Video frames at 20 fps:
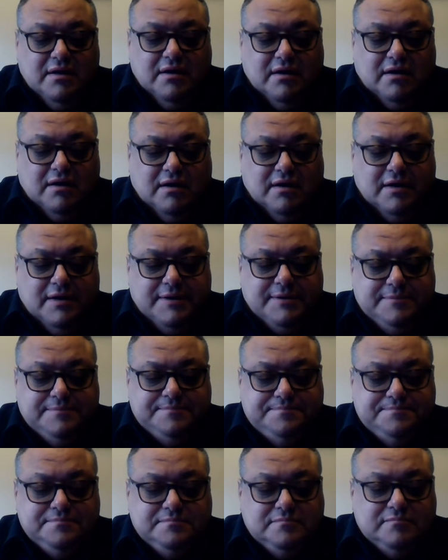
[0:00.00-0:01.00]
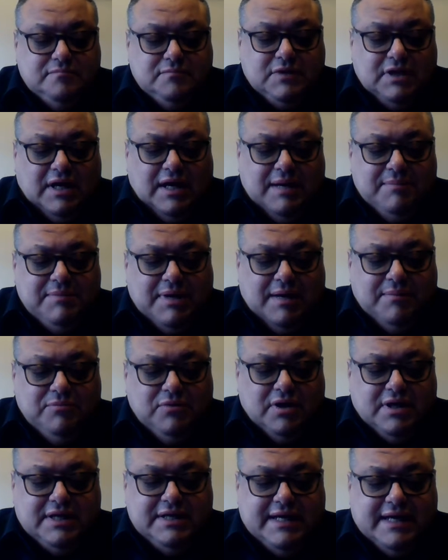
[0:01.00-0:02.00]
Um, I'm, I'm
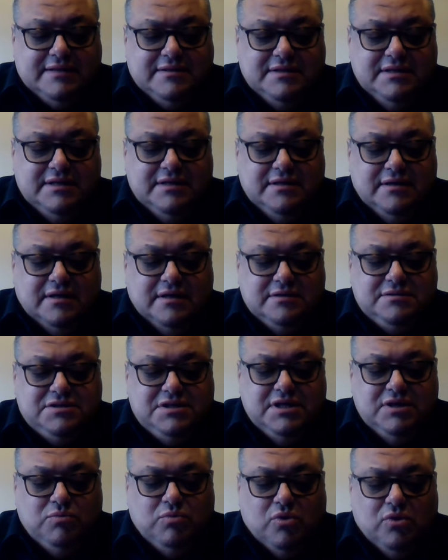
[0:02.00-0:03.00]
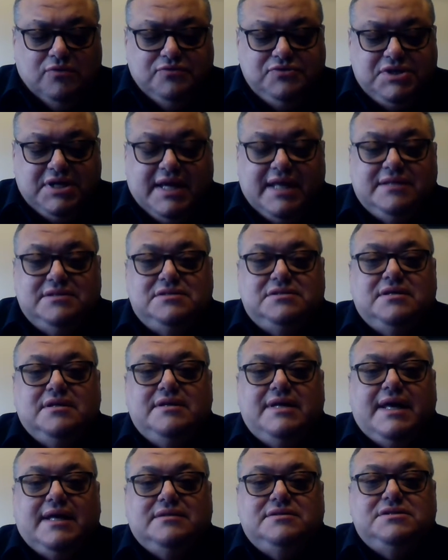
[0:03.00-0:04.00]
looking at the uh, T Wolves against the
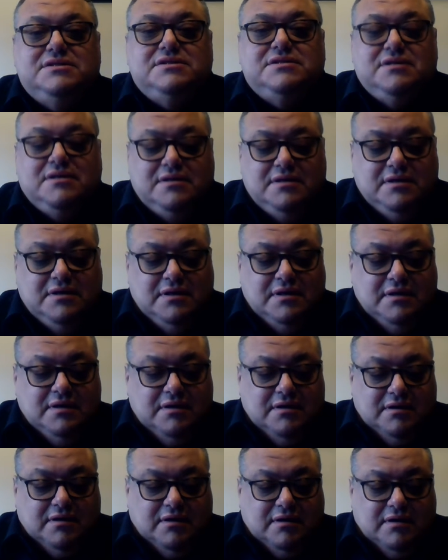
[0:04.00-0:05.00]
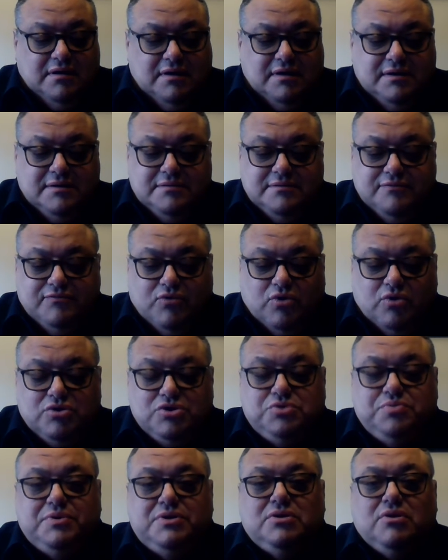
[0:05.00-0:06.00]
Nets. Uh, of
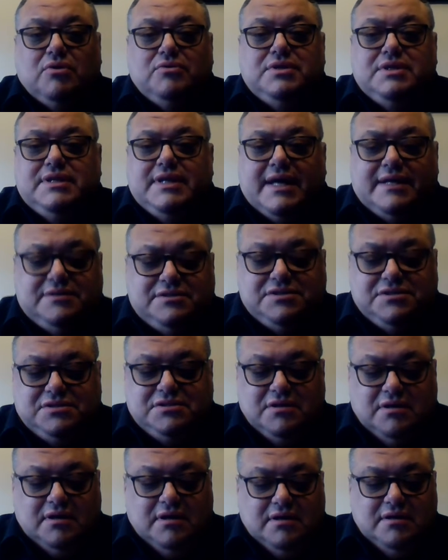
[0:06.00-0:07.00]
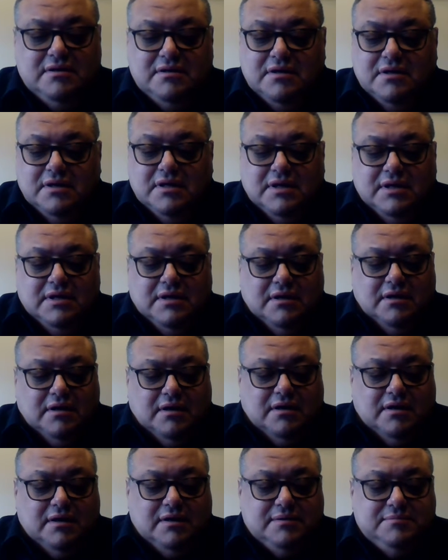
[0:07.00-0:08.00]
course, we know the Nets uh,
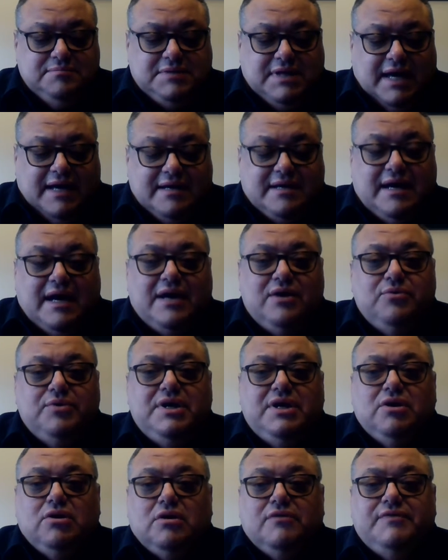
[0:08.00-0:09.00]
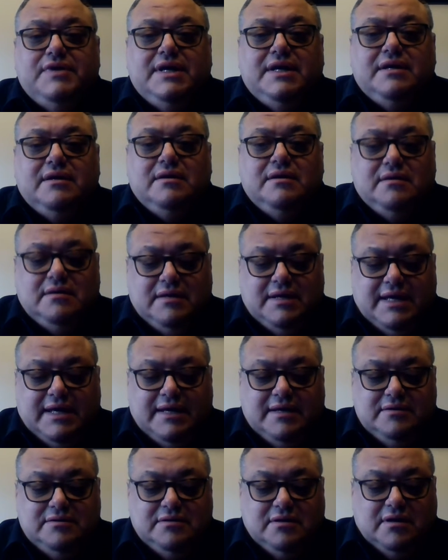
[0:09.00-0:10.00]
uh got Kyrie Irving
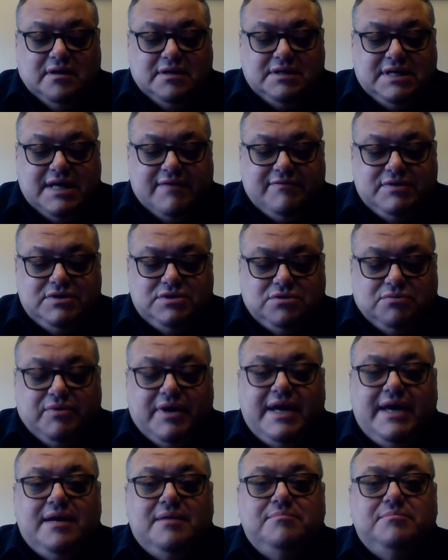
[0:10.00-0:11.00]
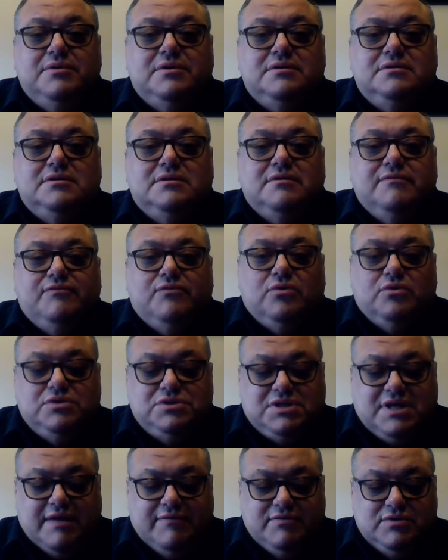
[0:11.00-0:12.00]
and uh, Kevin Durant, but of
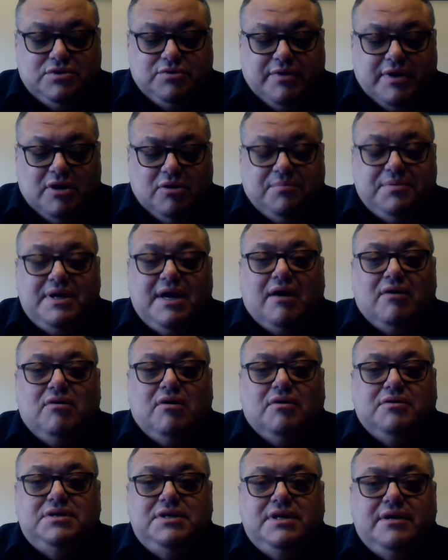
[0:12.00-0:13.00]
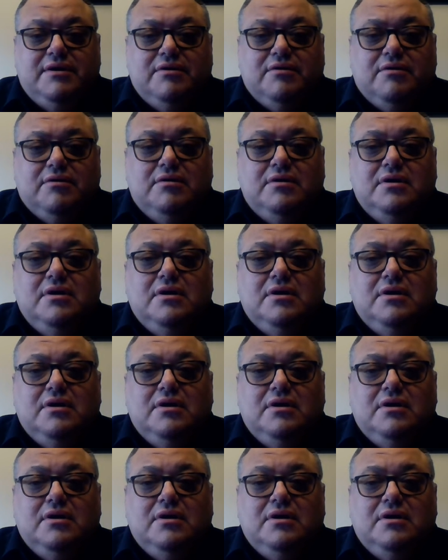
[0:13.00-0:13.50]
course, Kevin Durant will be out all year.